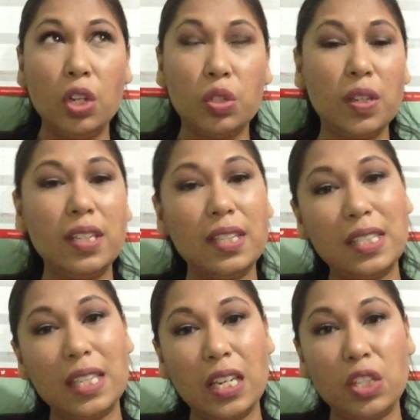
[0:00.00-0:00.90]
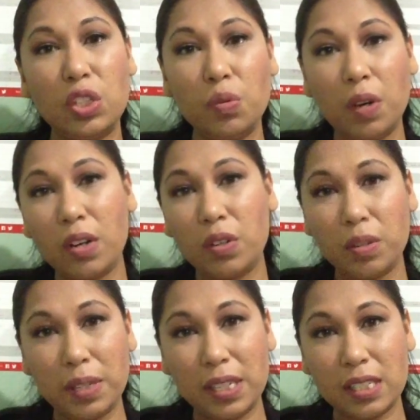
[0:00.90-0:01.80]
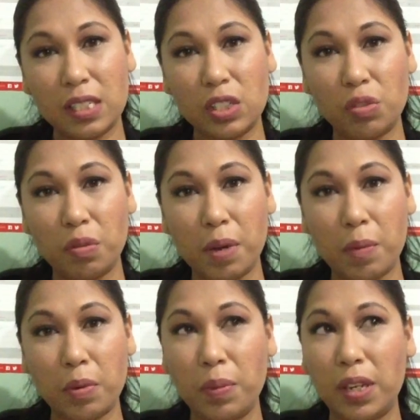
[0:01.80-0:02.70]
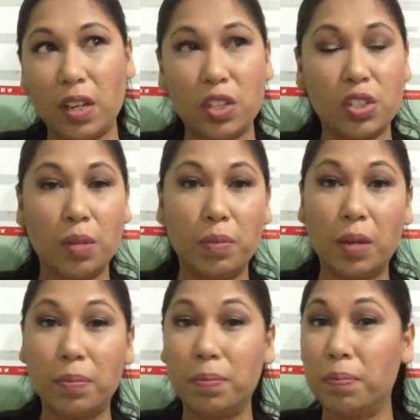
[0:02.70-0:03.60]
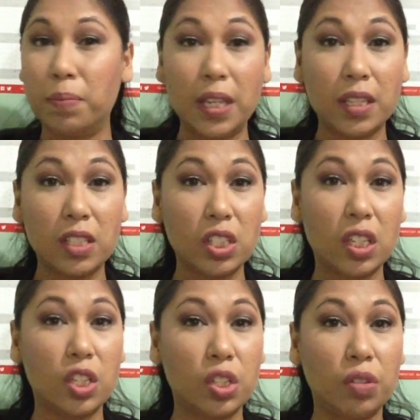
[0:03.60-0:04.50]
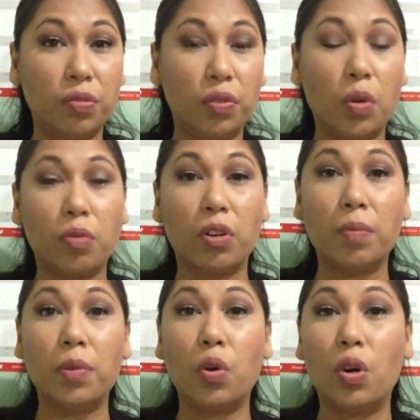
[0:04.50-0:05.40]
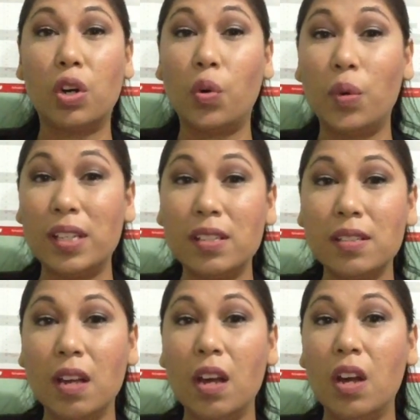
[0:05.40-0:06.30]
So in this case, you are going to be listening to remember because there may be a discussion forum or quiz